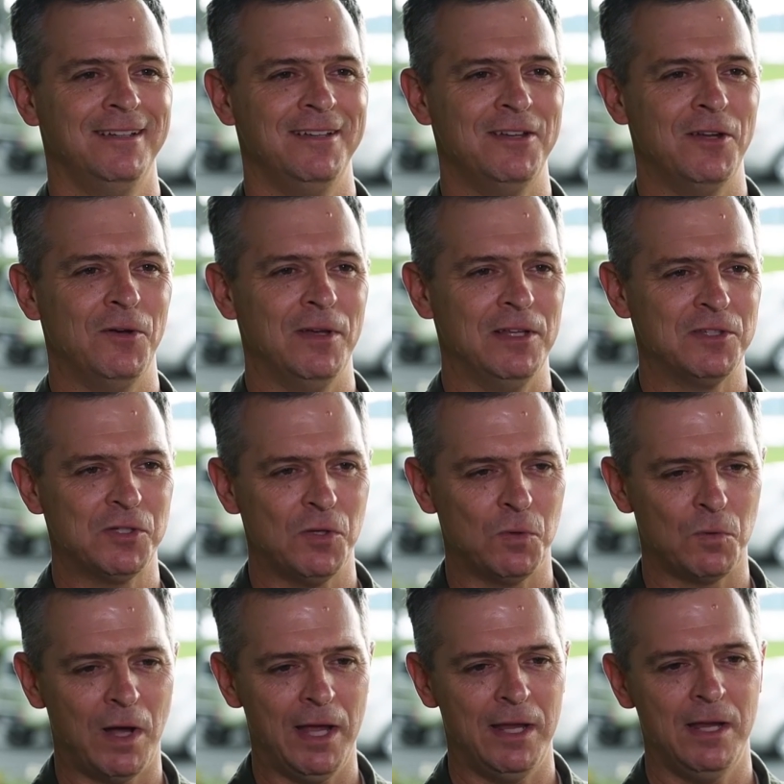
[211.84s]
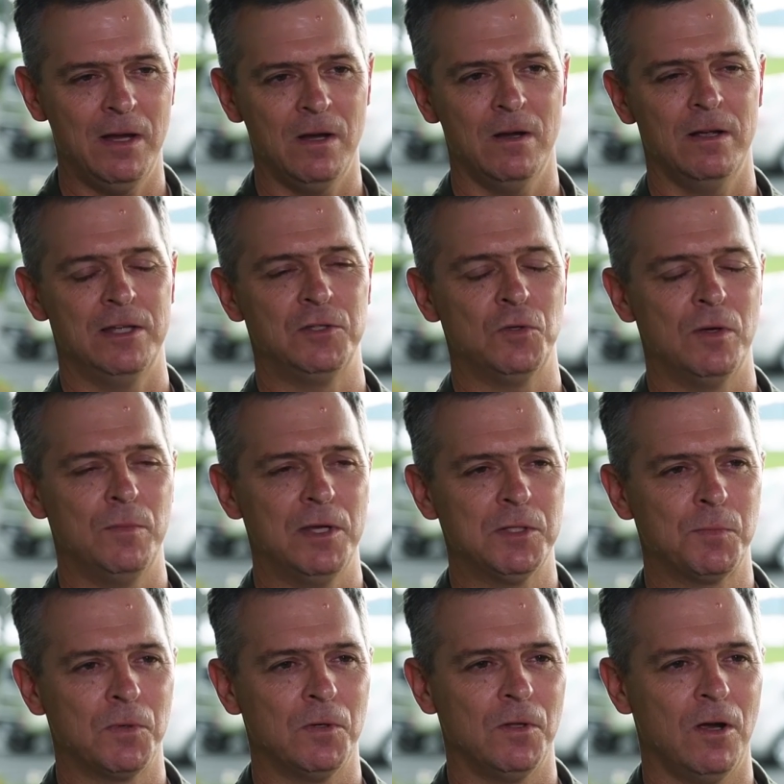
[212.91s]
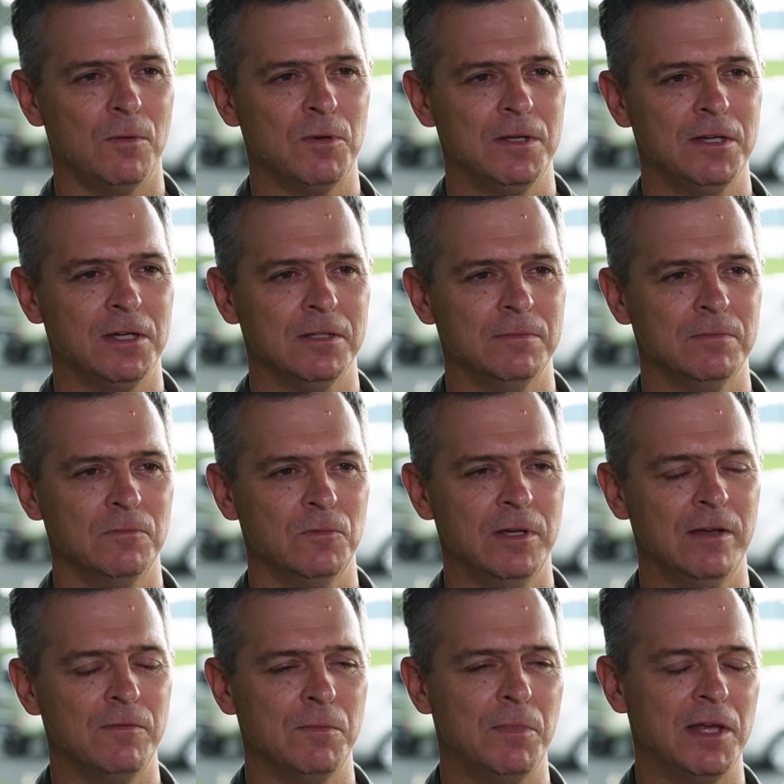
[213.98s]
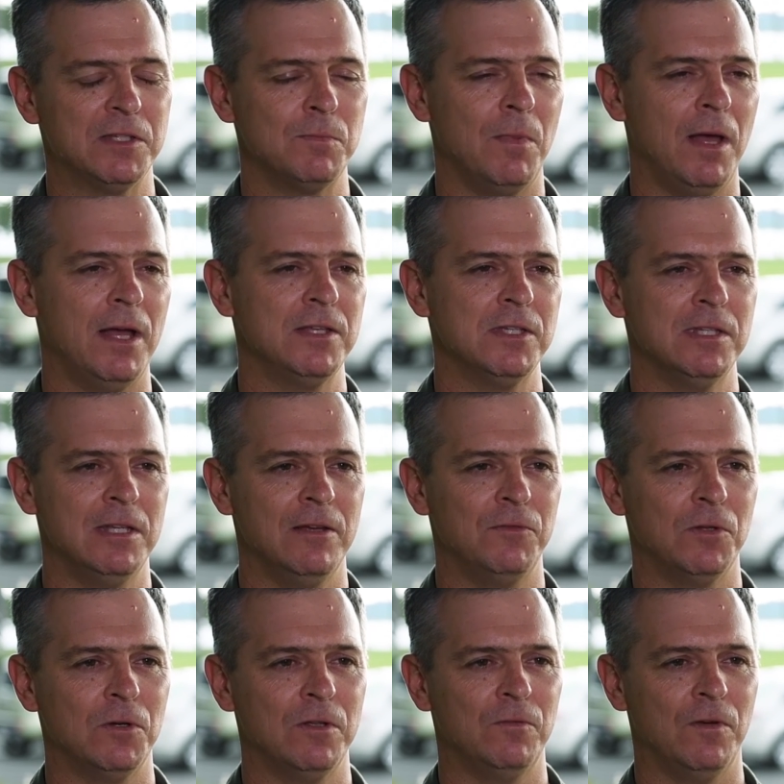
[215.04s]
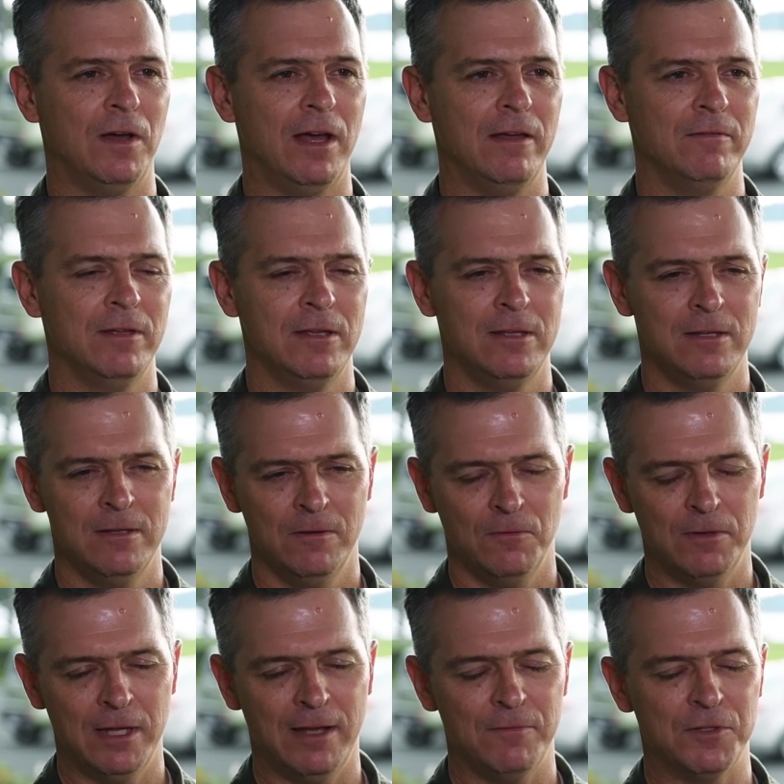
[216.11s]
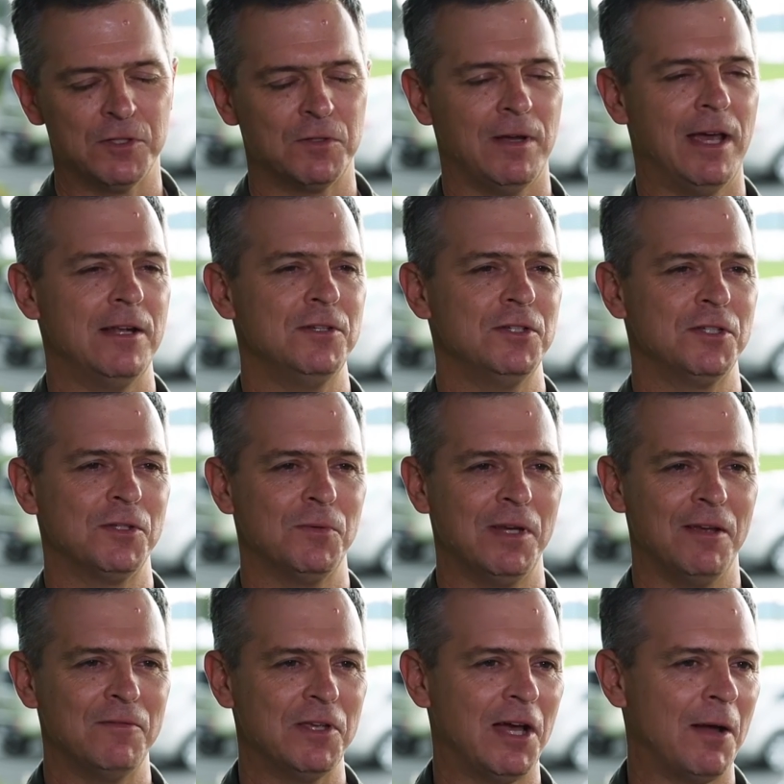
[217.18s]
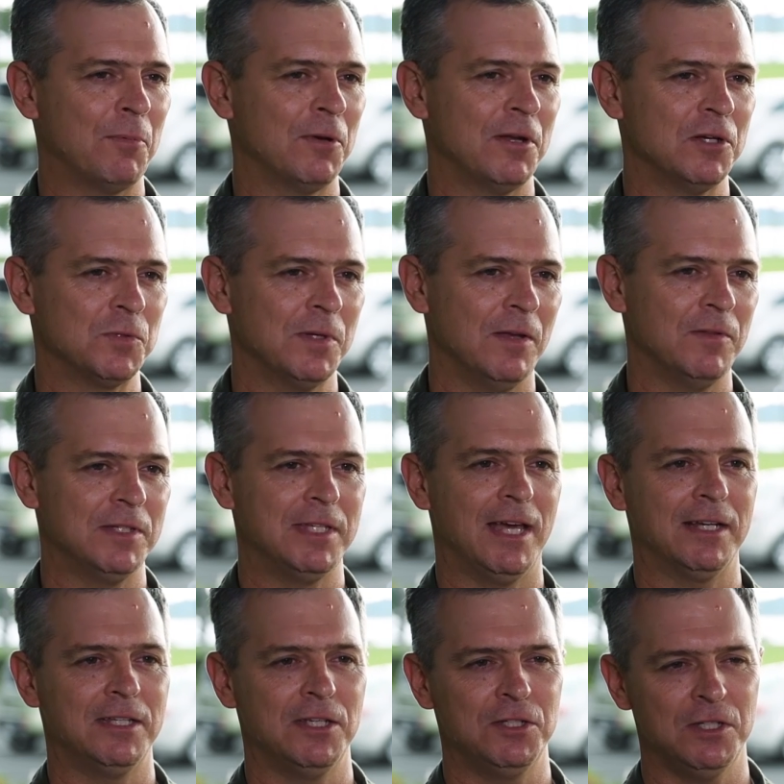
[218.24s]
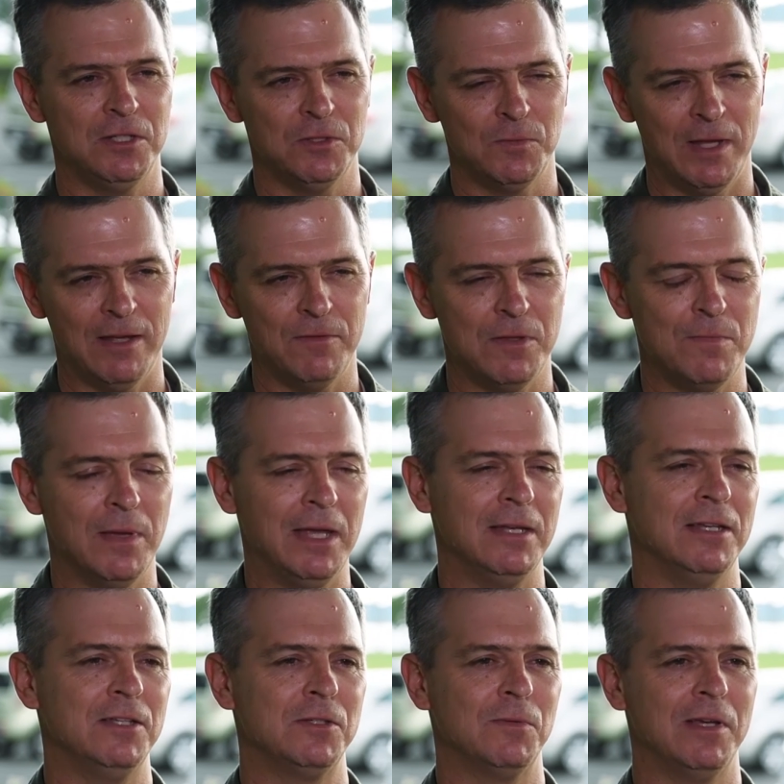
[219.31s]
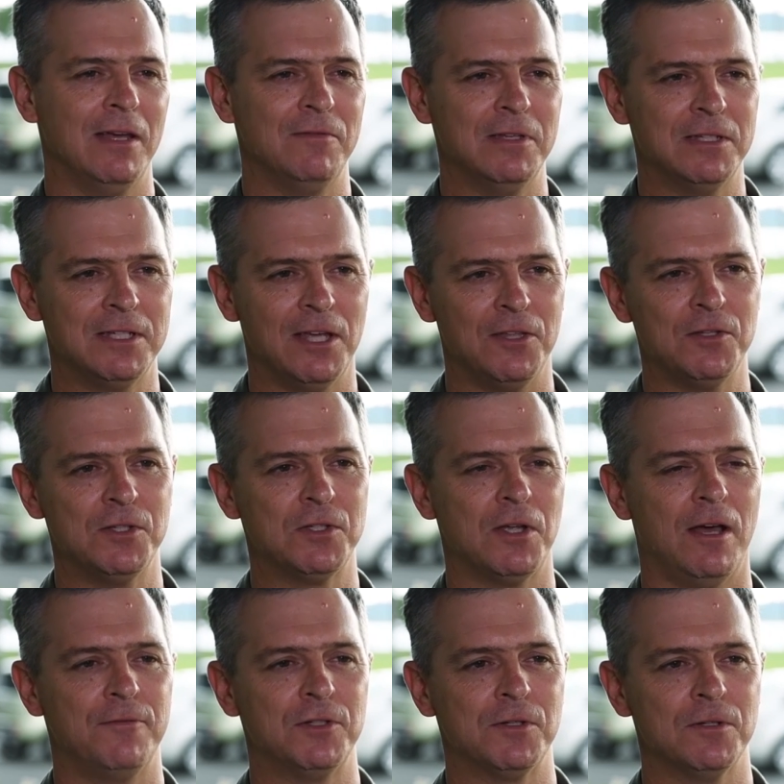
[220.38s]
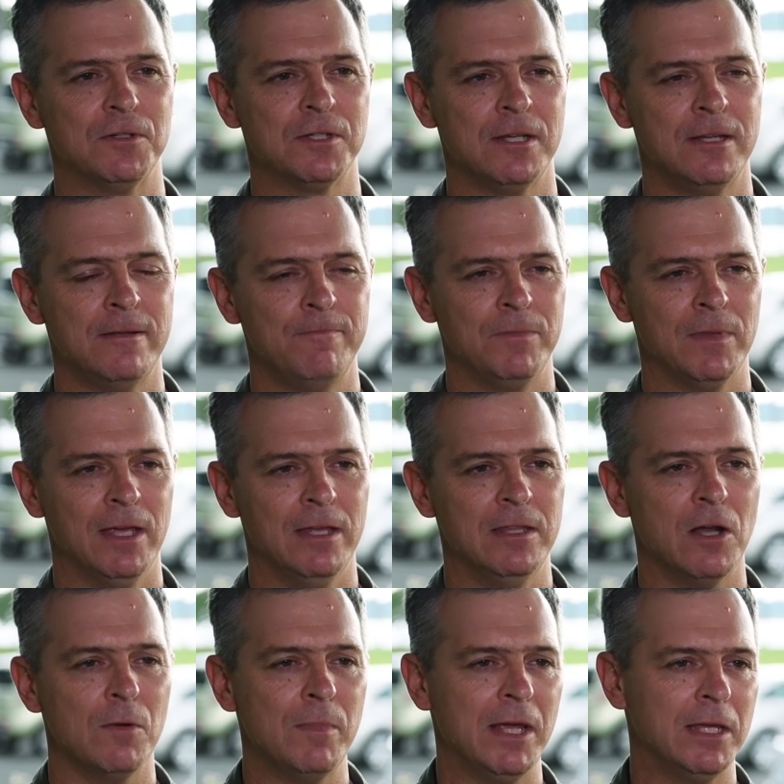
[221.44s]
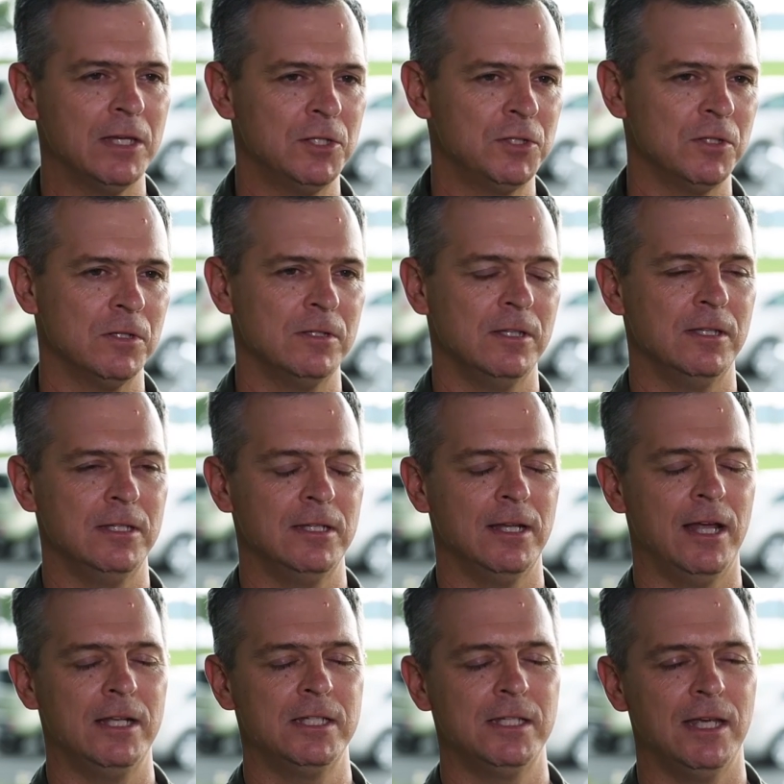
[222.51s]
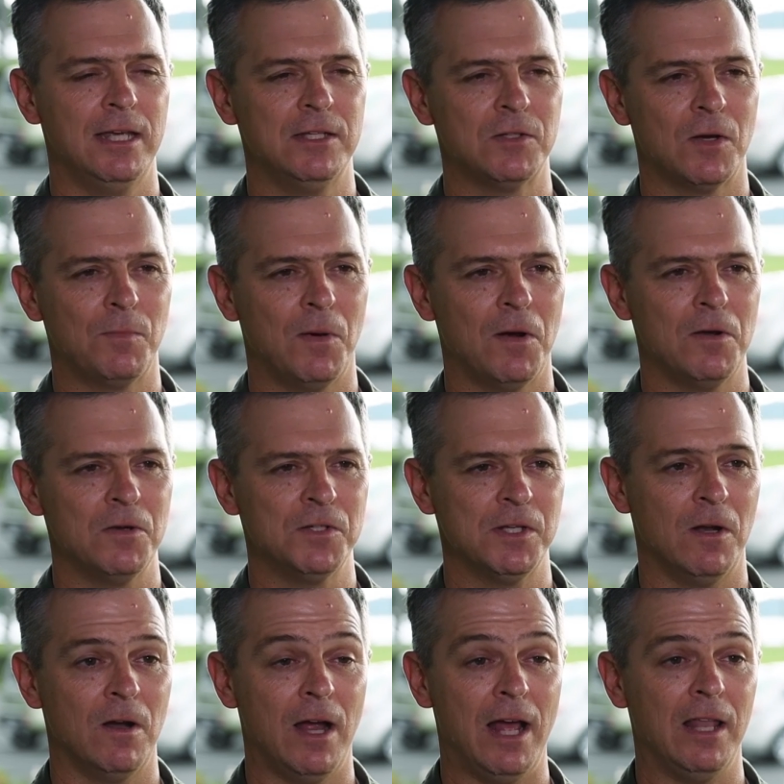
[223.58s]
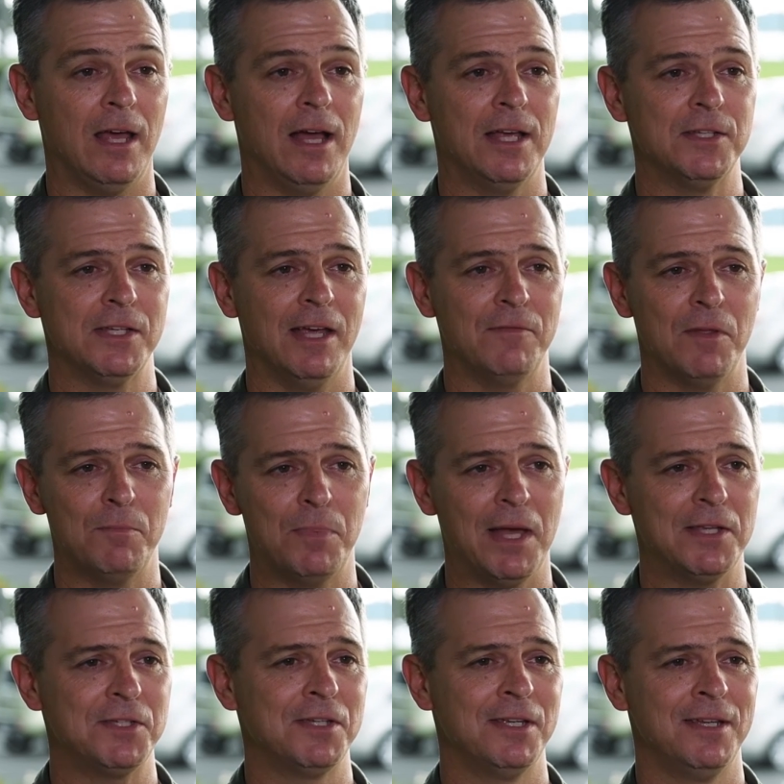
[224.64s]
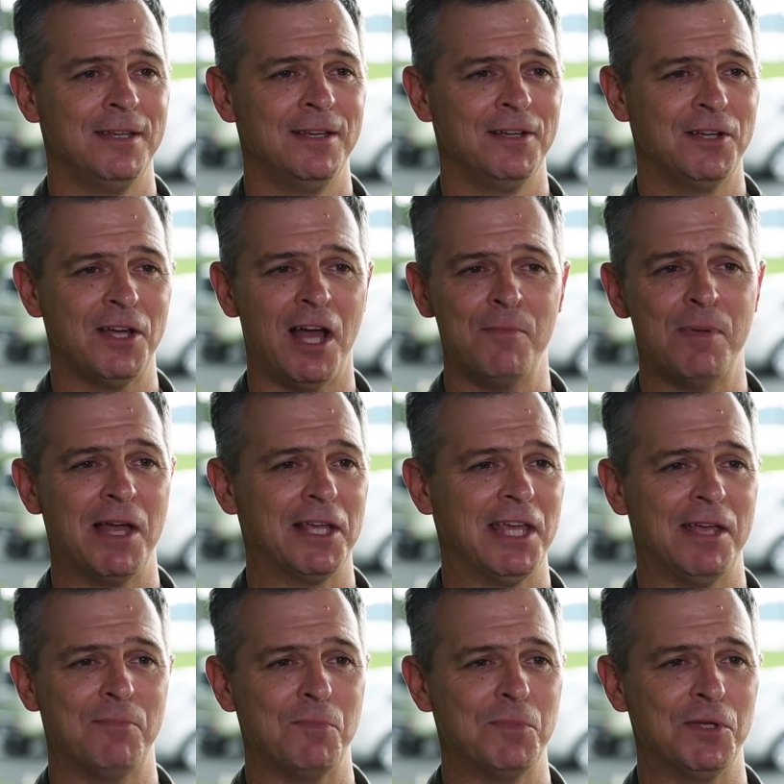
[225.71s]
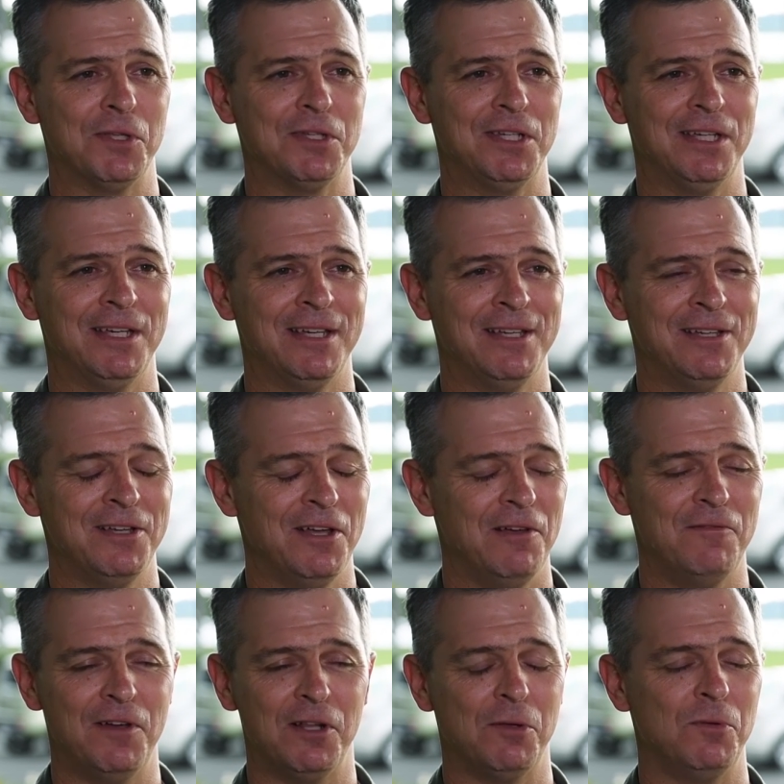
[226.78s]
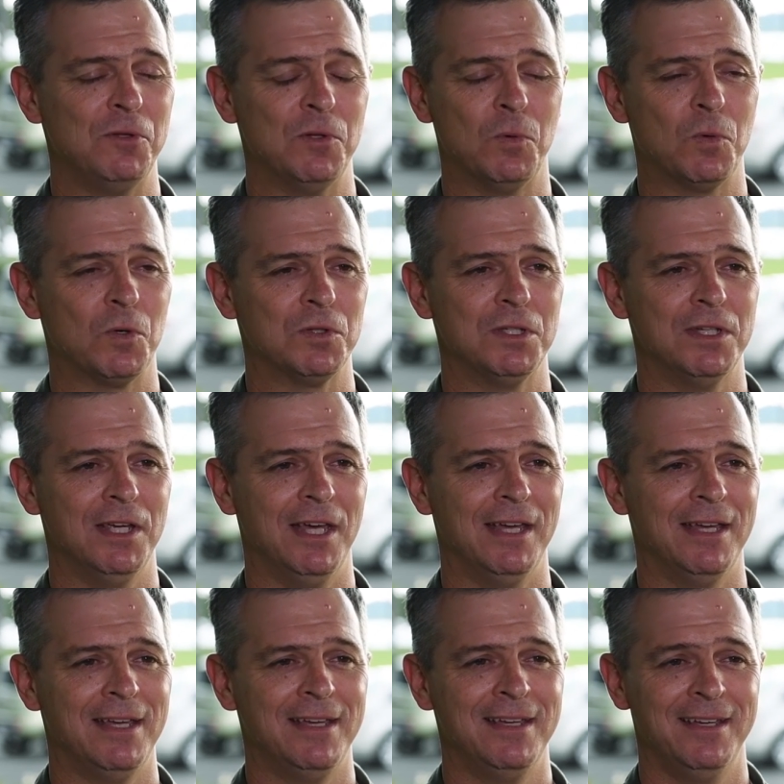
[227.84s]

You know, and so right here at Joint Base Pearl Harbor Hickam, we have the best minds in the F-35, we have the strategists, we have the operators, we have the tacticians, we have the maintenance, we have the intelligence officers, and they're making sure that the United States, our partners, and our allies have the best combat capability available in the world today.